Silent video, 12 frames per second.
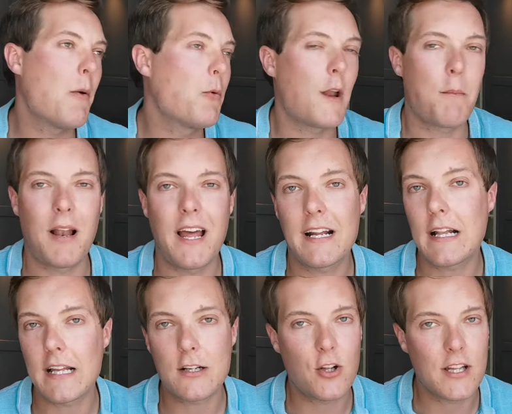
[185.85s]
I wouldn't apply a
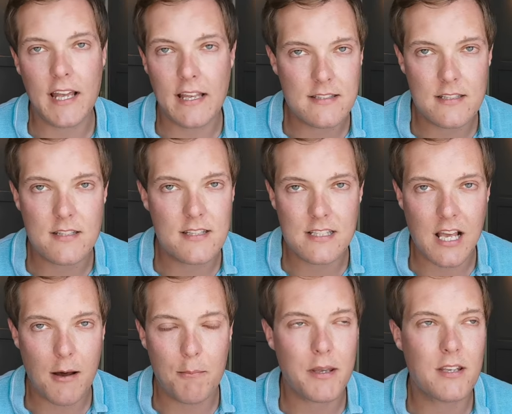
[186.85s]
glycolic acid to the
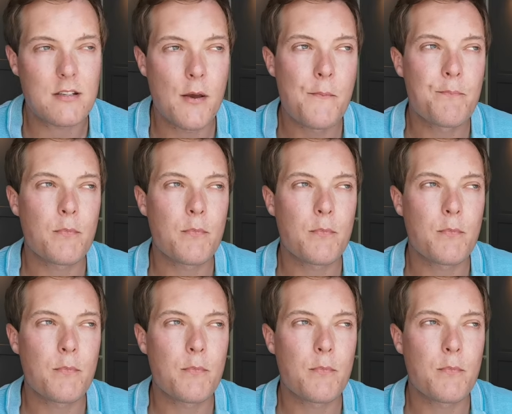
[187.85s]
scalp because